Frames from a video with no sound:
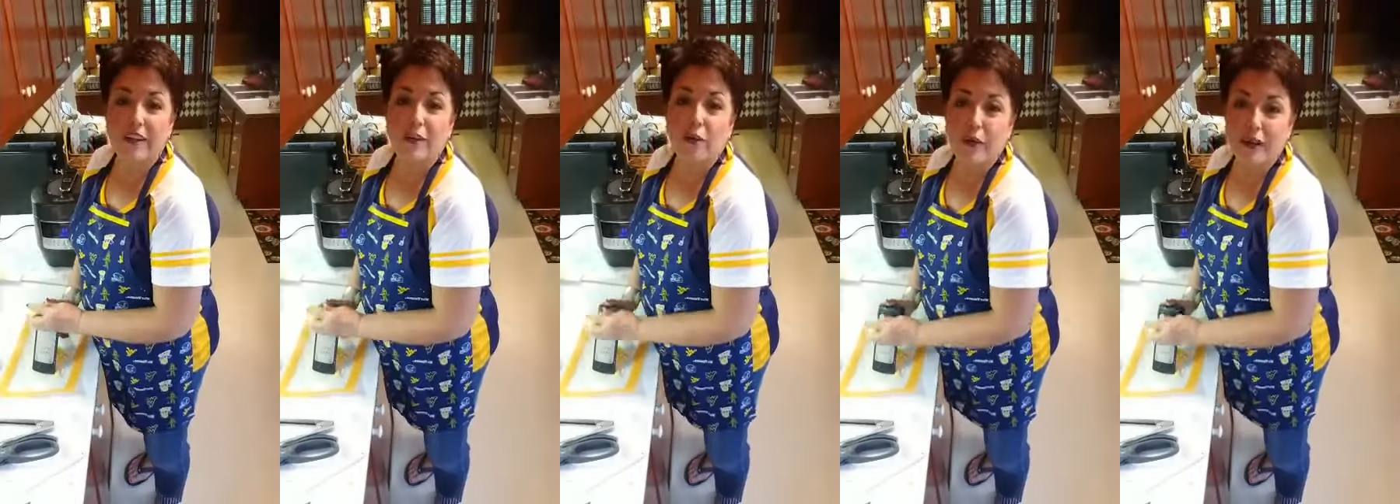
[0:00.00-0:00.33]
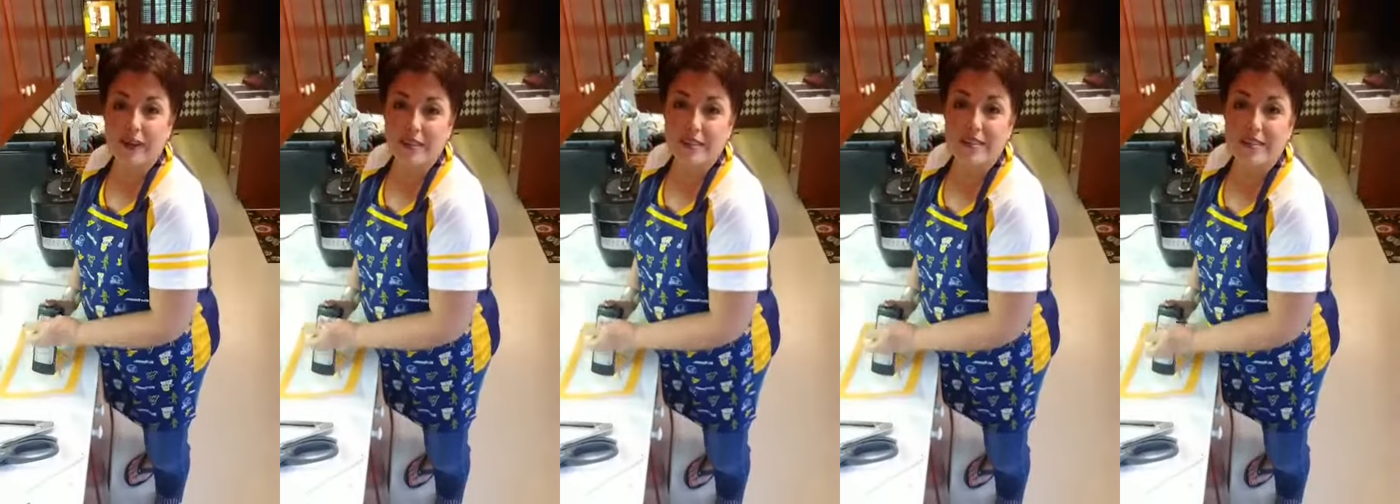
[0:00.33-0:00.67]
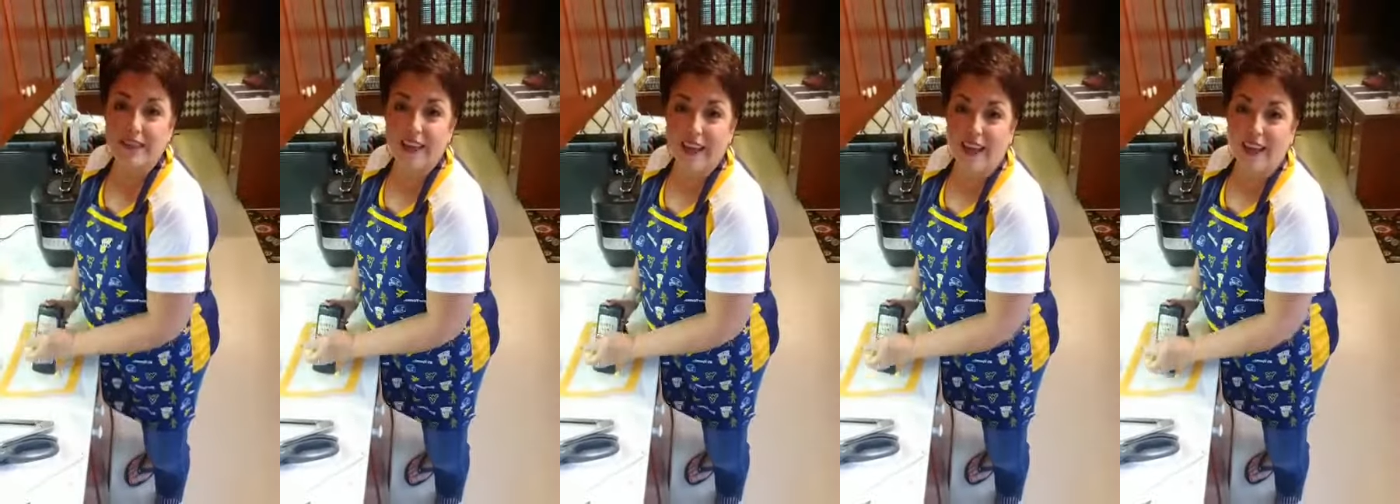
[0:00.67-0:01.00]
ingredients
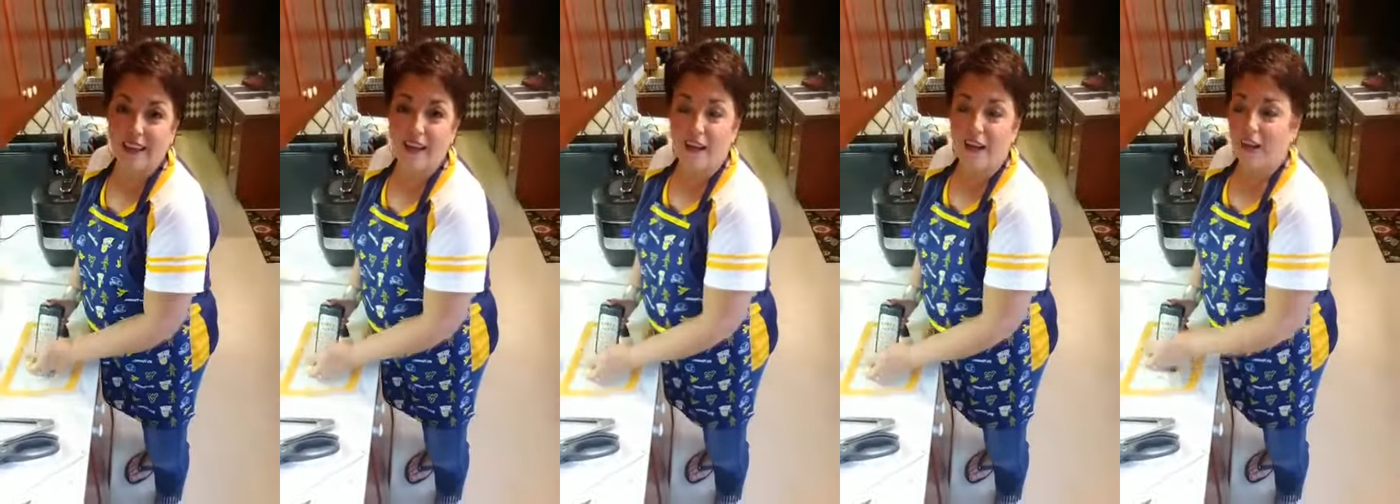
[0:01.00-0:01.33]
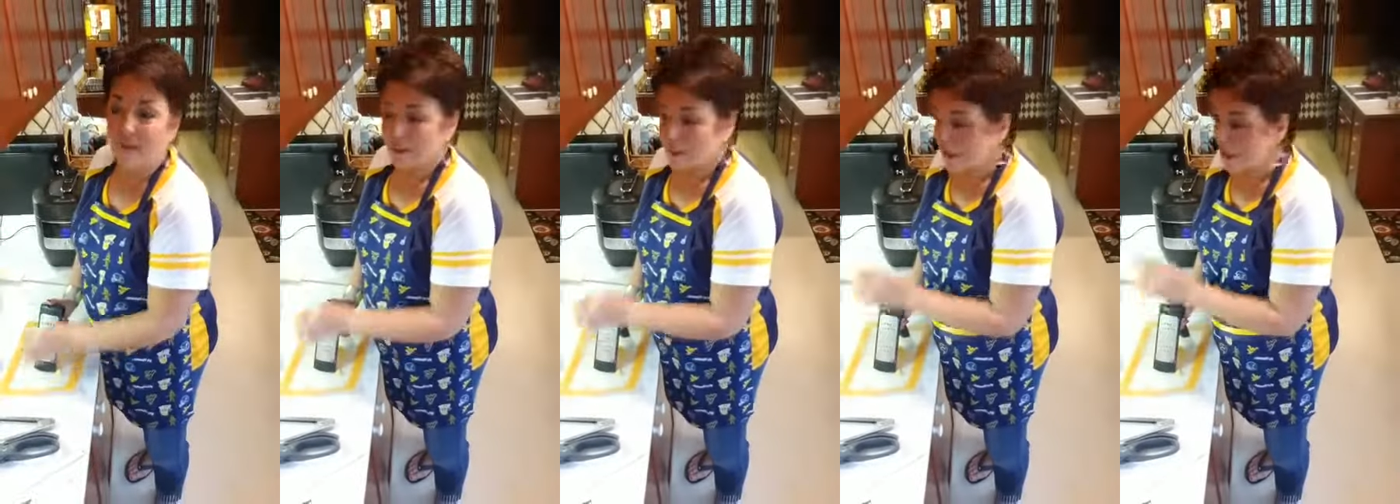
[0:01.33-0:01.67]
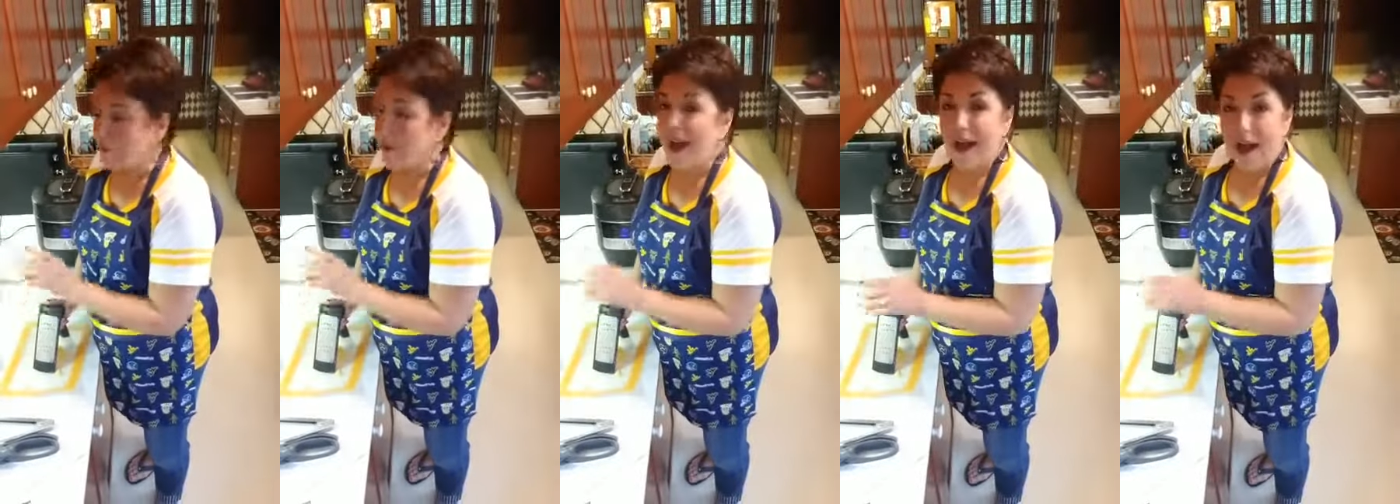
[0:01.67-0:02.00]
in that. Look
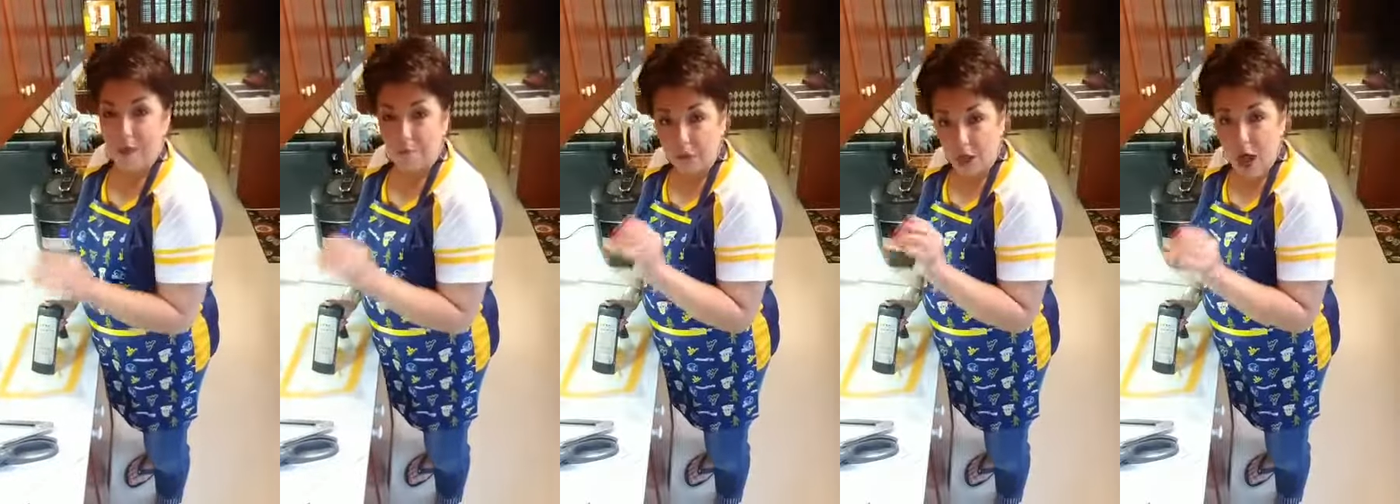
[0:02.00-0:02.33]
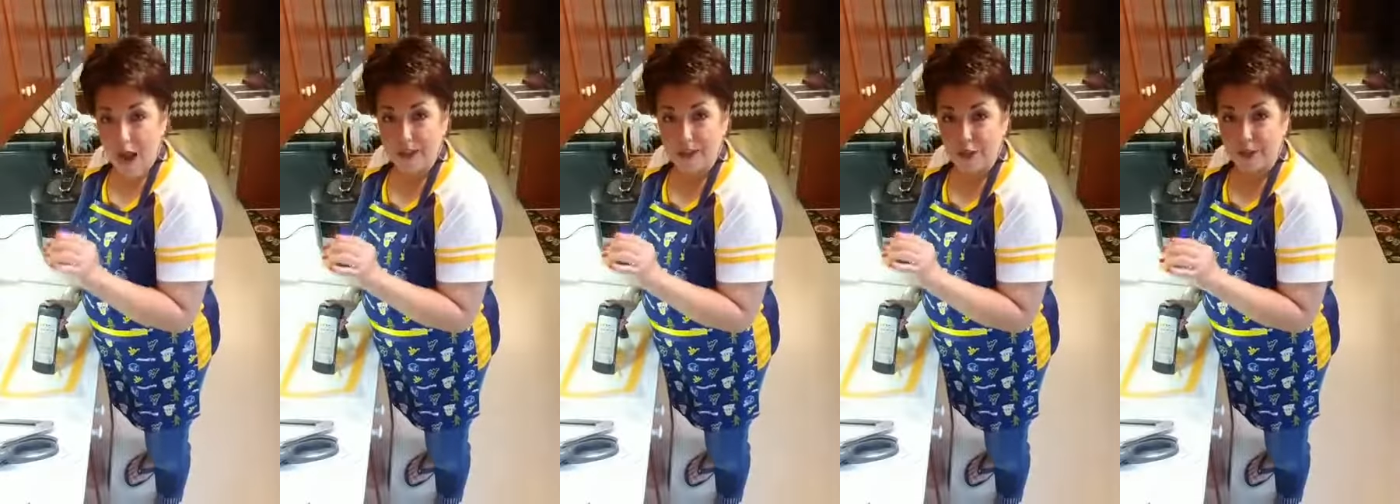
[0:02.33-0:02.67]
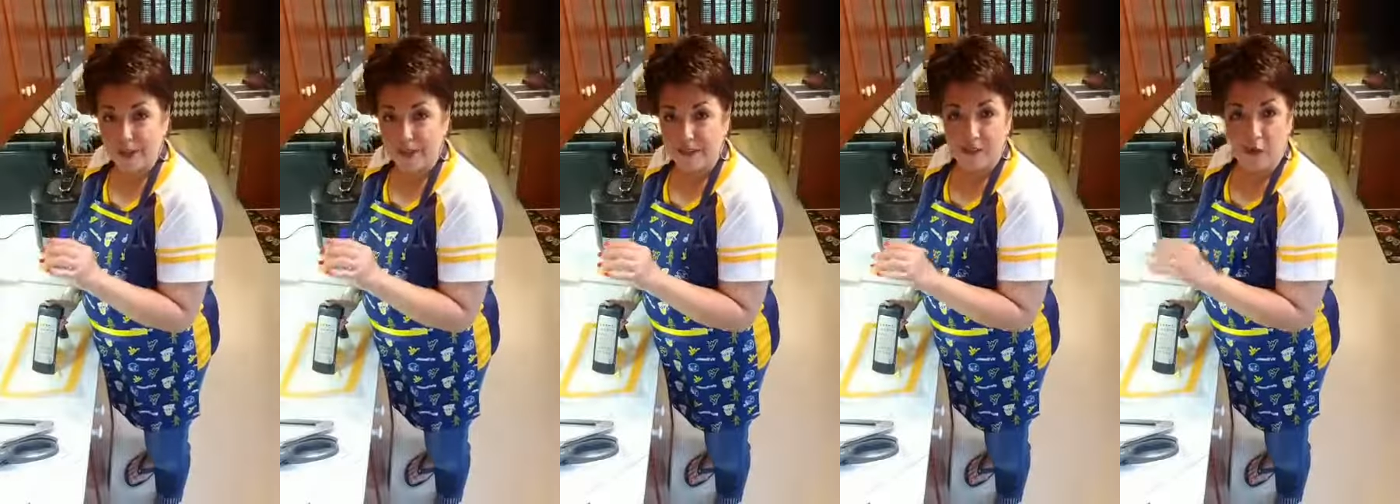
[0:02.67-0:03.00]
at a block of
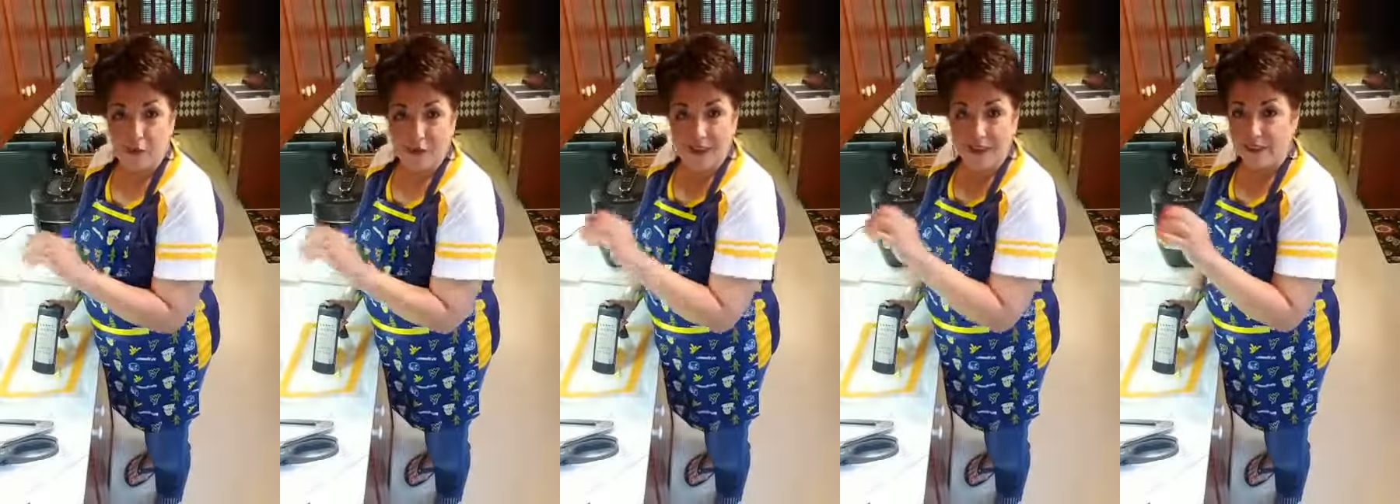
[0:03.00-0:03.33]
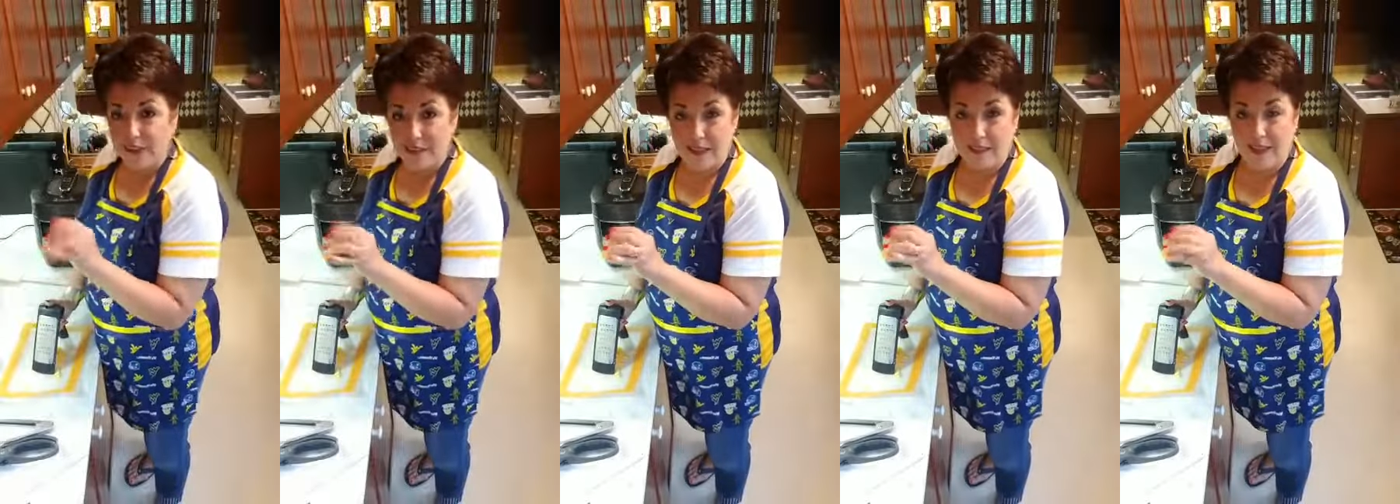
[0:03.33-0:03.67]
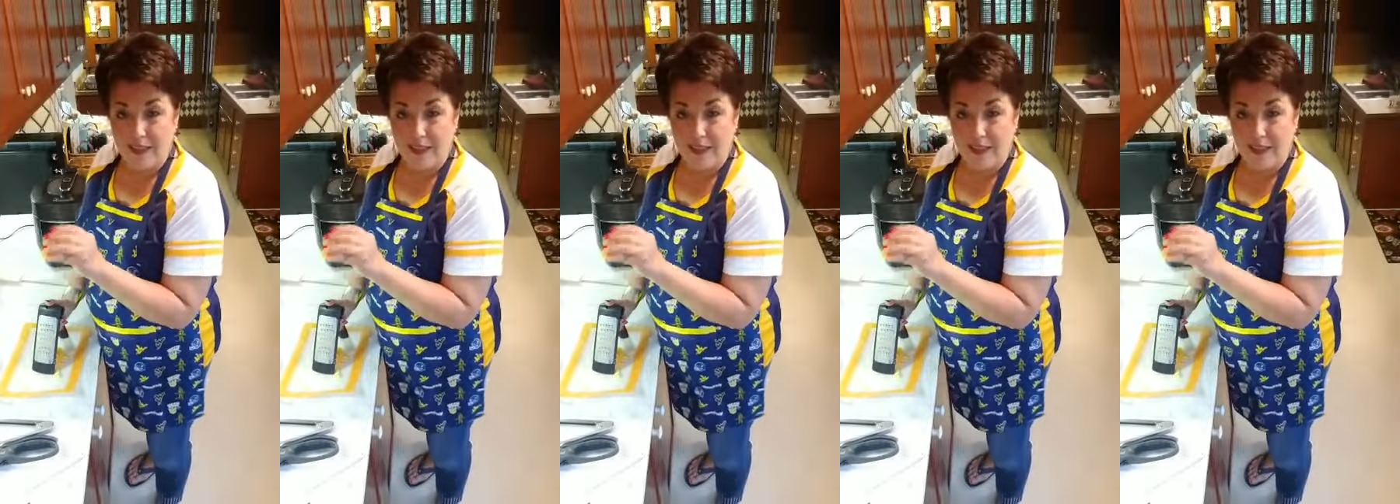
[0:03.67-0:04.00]
cheese. The only thing that's in
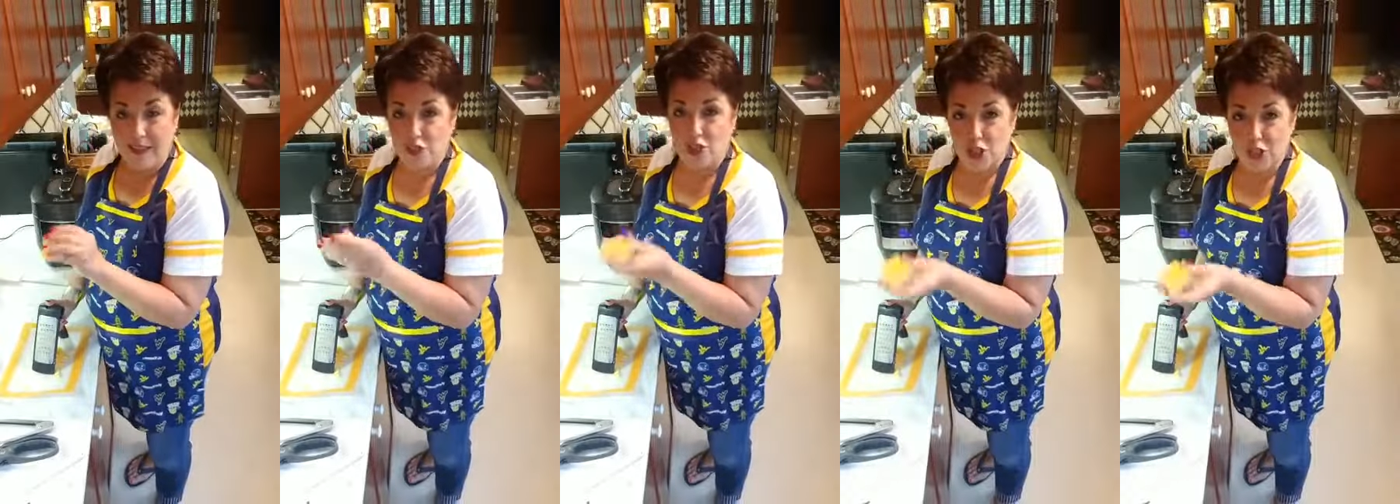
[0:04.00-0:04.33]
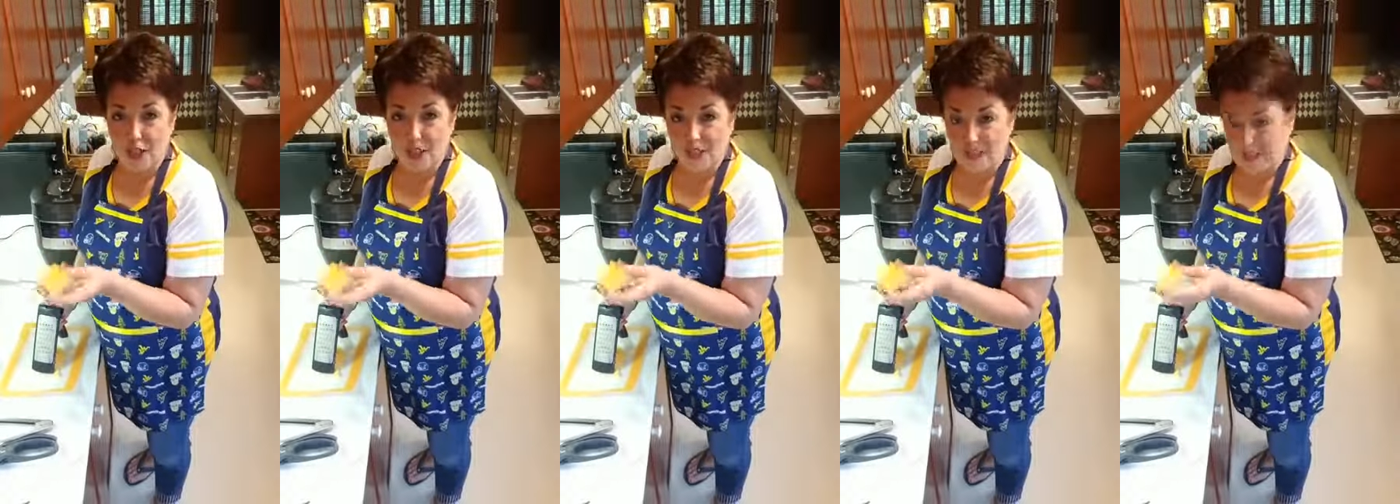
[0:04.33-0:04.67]
that is cheese.